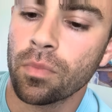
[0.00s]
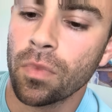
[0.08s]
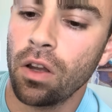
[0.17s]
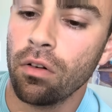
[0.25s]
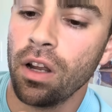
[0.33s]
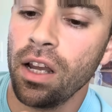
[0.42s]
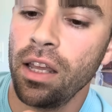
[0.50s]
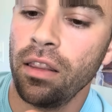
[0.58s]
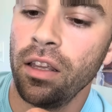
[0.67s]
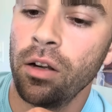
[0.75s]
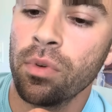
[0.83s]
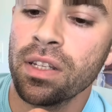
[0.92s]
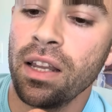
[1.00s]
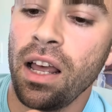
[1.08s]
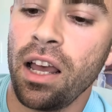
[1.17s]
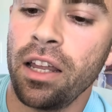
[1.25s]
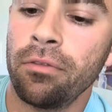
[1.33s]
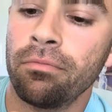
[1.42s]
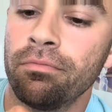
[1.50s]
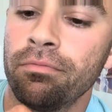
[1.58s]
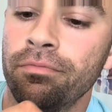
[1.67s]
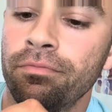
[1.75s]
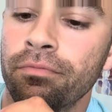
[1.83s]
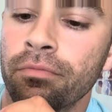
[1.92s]
All right, there was 9.
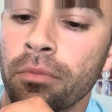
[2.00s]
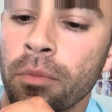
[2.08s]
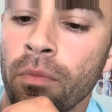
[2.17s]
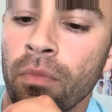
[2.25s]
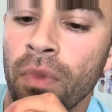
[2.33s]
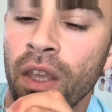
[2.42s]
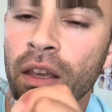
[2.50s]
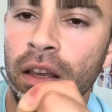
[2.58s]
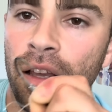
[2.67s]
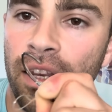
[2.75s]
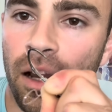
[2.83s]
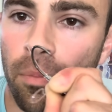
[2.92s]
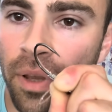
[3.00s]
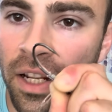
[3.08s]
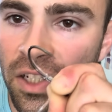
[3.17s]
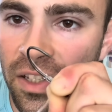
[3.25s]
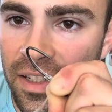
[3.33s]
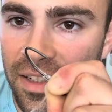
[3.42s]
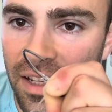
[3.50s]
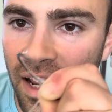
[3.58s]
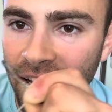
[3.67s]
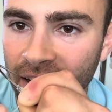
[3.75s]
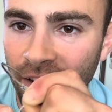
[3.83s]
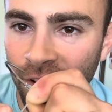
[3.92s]
Now pinch this
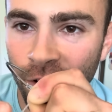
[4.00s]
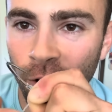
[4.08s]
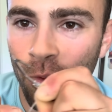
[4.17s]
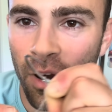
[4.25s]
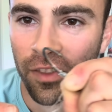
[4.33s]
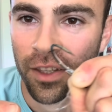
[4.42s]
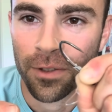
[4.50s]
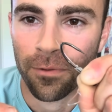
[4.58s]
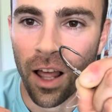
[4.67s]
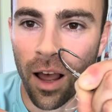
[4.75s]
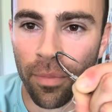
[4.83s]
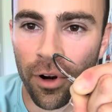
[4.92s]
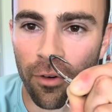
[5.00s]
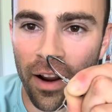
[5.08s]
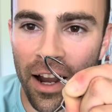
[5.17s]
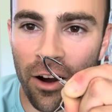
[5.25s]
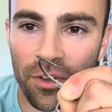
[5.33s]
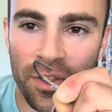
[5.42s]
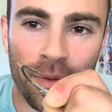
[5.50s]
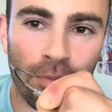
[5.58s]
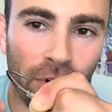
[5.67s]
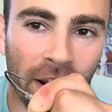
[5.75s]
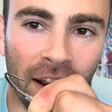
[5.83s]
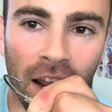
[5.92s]
tight. You don't want this flopping around,
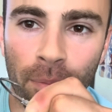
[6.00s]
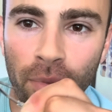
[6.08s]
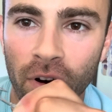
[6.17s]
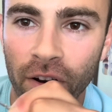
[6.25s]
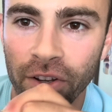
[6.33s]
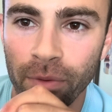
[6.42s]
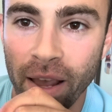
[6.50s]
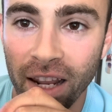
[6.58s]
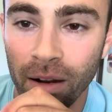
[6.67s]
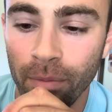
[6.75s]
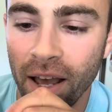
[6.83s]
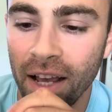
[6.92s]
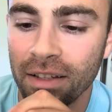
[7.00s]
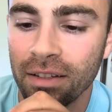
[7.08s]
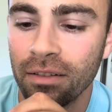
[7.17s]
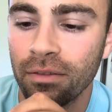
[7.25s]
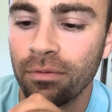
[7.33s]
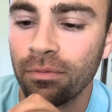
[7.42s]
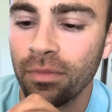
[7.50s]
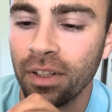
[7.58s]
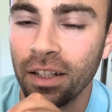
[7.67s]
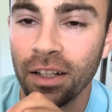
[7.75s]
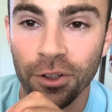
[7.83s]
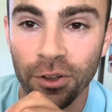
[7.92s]
springing up on you, making a mess.
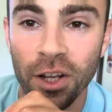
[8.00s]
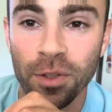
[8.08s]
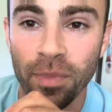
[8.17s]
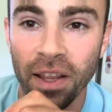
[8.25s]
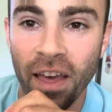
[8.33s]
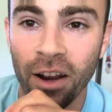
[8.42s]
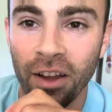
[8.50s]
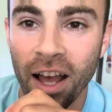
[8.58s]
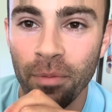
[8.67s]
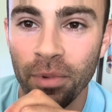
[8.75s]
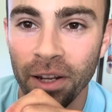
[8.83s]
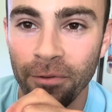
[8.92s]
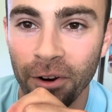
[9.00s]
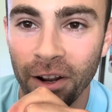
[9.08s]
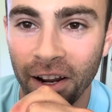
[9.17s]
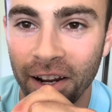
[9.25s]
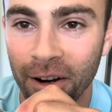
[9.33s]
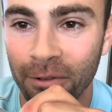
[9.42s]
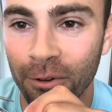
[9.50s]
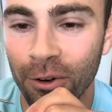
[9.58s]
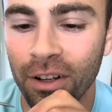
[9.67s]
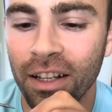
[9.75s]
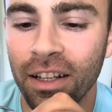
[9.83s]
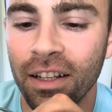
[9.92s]
Trust me, that'll happen if you're not careful.
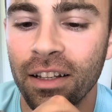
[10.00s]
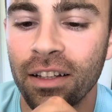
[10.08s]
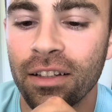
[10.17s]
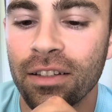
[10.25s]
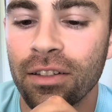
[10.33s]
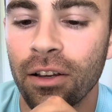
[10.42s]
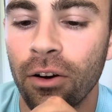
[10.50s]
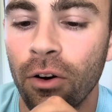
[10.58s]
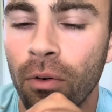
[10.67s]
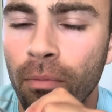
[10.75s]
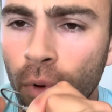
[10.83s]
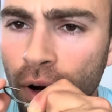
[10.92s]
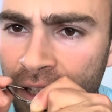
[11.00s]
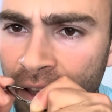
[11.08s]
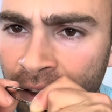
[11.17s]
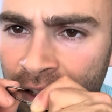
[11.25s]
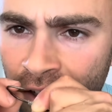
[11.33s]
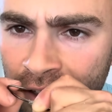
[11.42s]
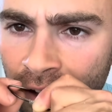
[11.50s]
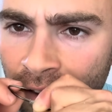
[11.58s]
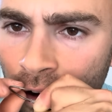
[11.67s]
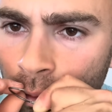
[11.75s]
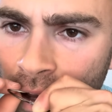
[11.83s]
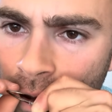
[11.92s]
So moisten this just a
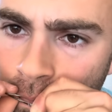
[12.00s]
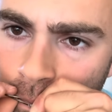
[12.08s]
little bit.